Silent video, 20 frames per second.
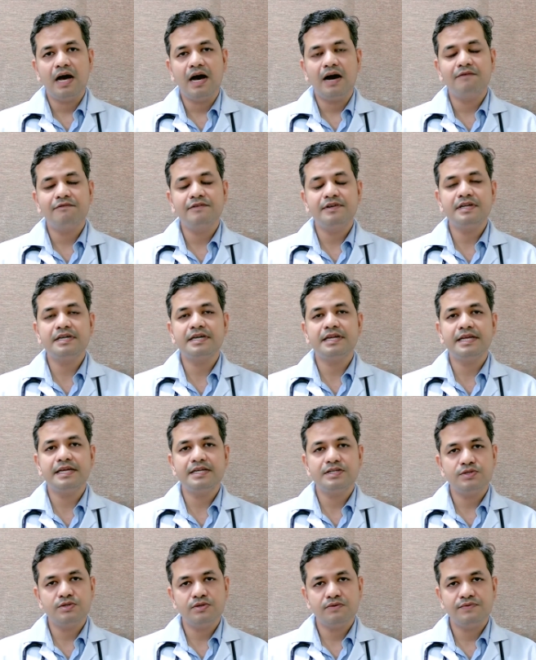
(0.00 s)
After
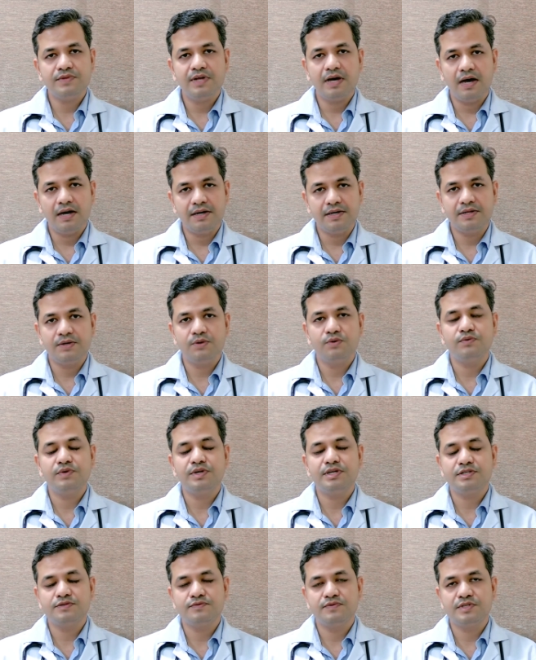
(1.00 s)
creation of the
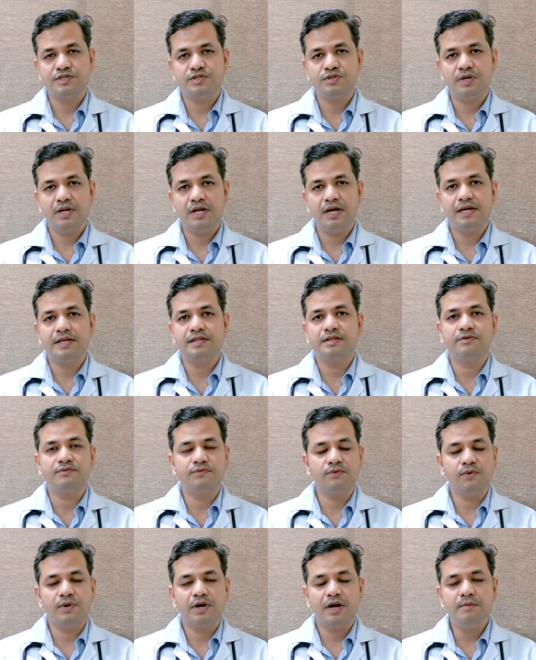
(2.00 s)
arteriovenous fistula in the
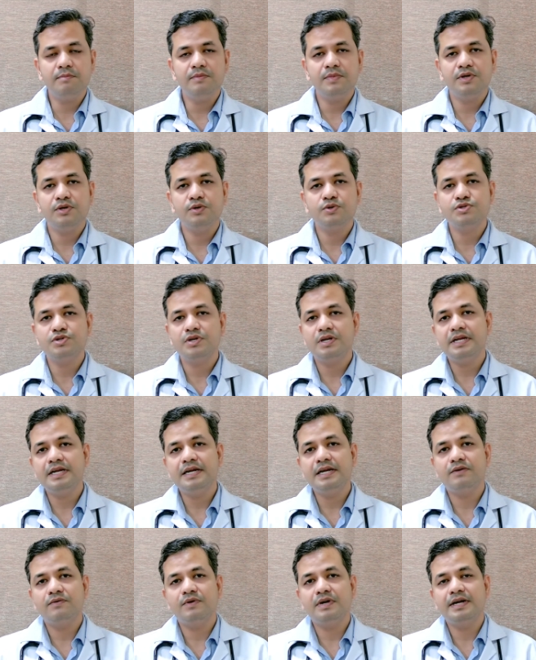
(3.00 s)
forearm,
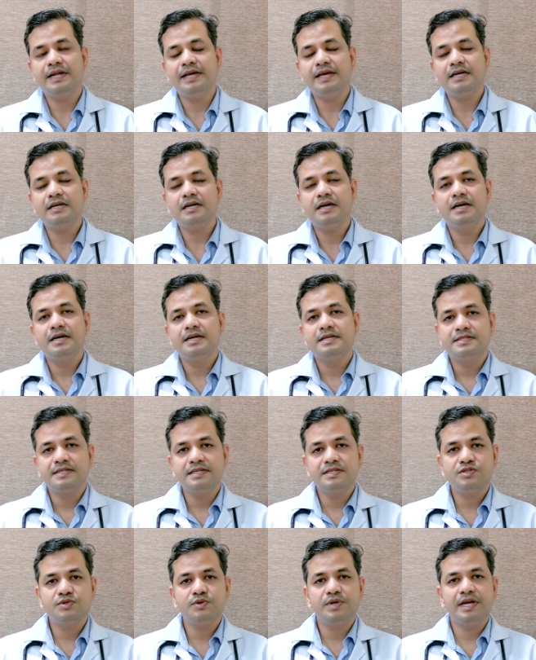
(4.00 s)
usually it will take
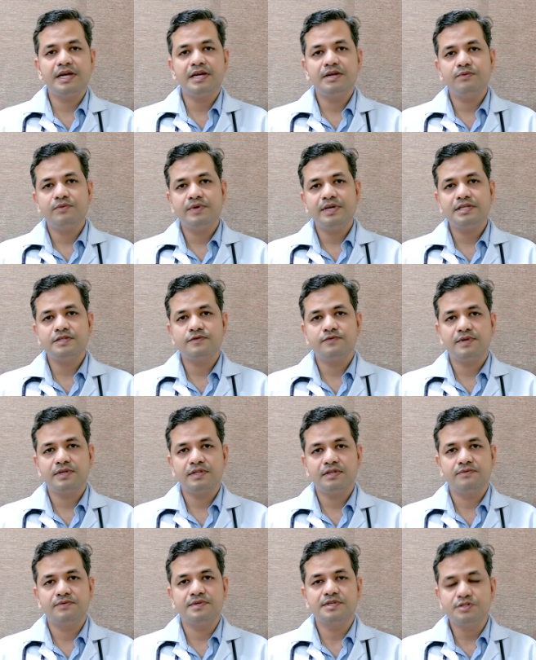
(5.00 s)
6 to 8 weeks for
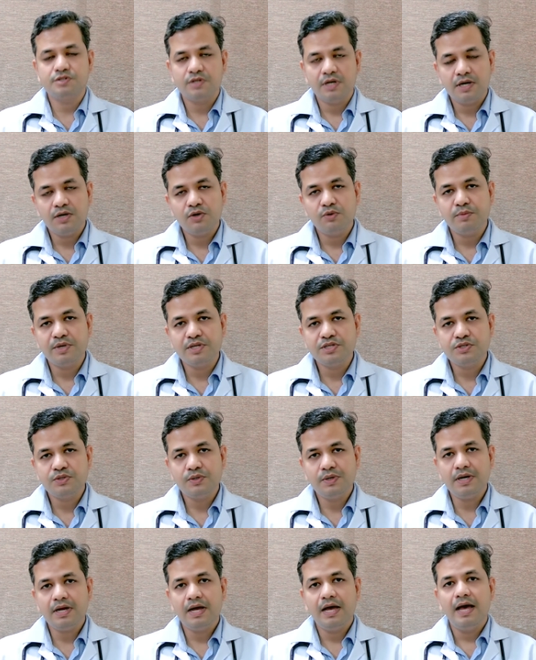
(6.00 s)
the fistula to
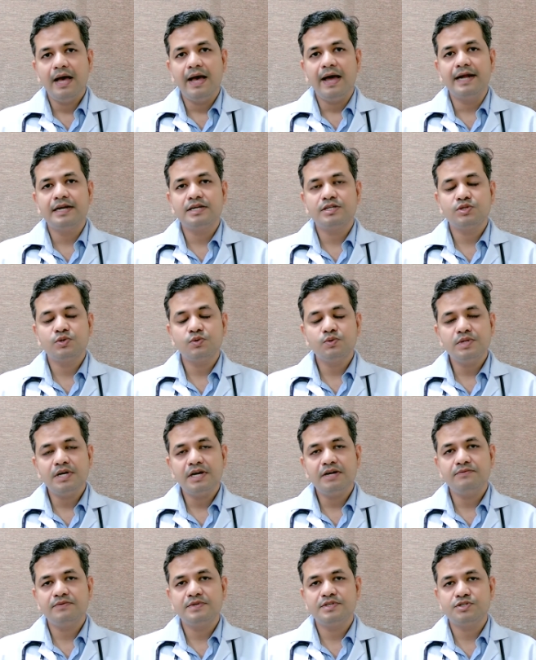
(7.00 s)
mature, and through
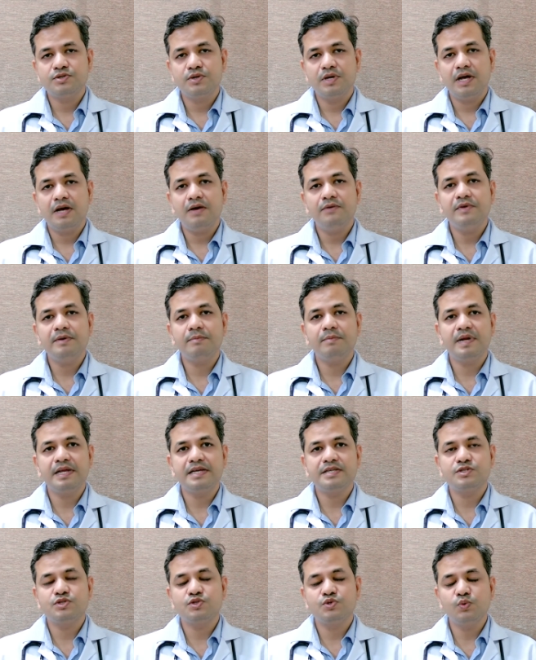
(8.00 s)
that fistula we
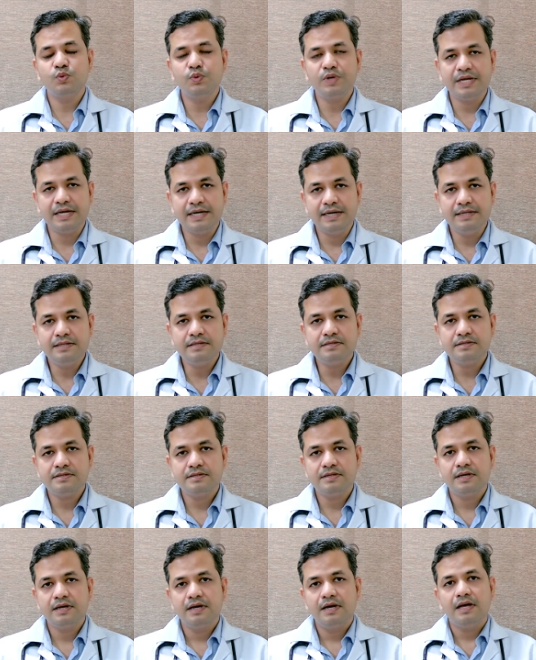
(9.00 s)
place two
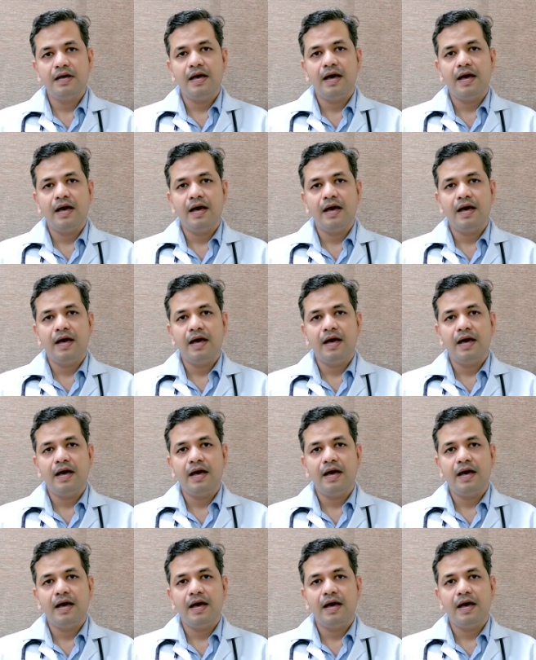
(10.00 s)
needles,